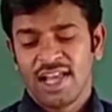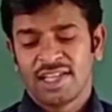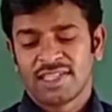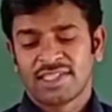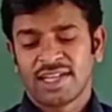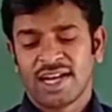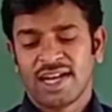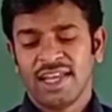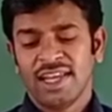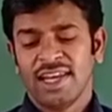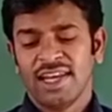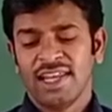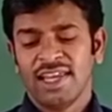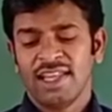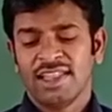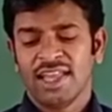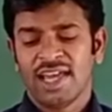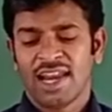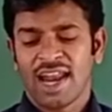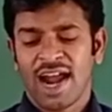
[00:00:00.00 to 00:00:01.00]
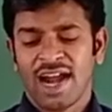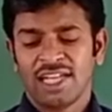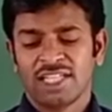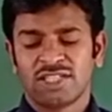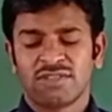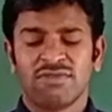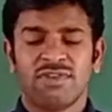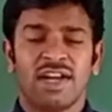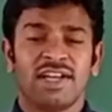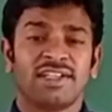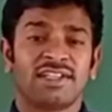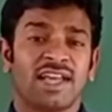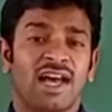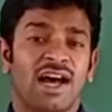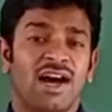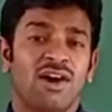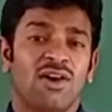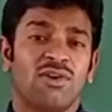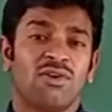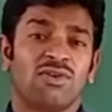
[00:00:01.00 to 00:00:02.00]
Suddenly the lights went
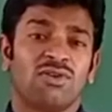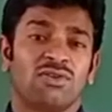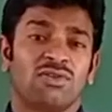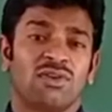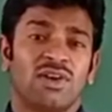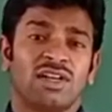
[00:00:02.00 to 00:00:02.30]
out.